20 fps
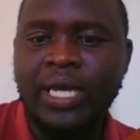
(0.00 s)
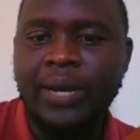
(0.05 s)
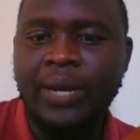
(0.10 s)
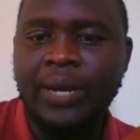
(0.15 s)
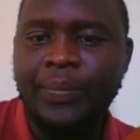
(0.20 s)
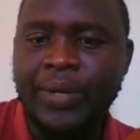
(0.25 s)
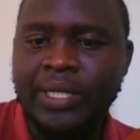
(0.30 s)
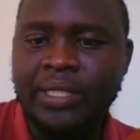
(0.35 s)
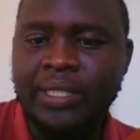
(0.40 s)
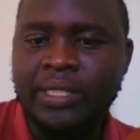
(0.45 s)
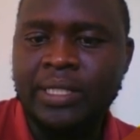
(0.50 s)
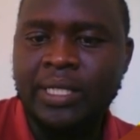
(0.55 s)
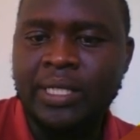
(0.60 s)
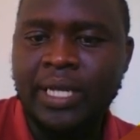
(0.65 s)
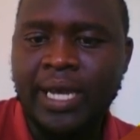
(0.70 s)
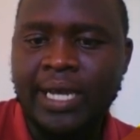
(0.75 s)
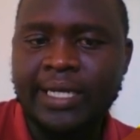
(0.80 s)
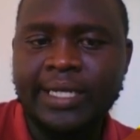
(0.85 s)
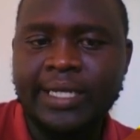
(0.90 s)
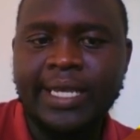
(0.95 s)
happens
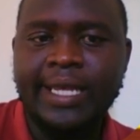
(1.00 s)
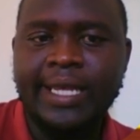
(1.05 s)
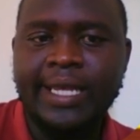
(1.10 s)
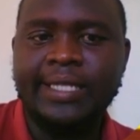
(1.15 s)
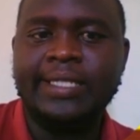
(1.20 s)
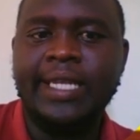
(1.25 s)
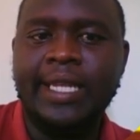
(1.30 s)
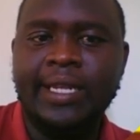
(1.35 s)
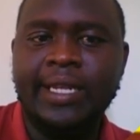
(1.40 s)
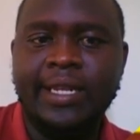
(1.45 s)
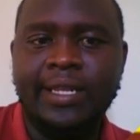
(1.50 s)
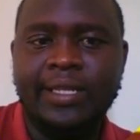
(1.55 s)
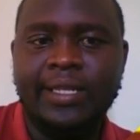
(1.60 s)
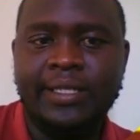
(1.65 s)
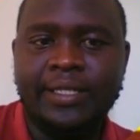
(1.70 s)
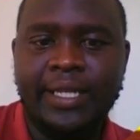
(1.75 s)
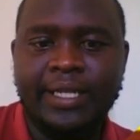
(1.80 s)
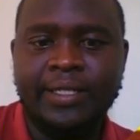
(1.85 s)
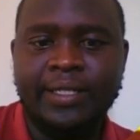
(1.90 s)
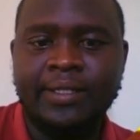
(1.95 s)
at year 10 in this
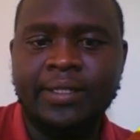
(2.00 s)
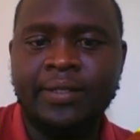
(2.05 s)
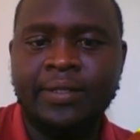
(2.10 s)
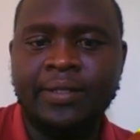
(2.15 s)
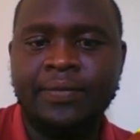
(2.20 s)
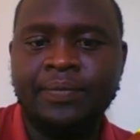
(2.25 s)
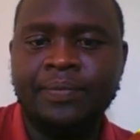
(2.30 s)
case.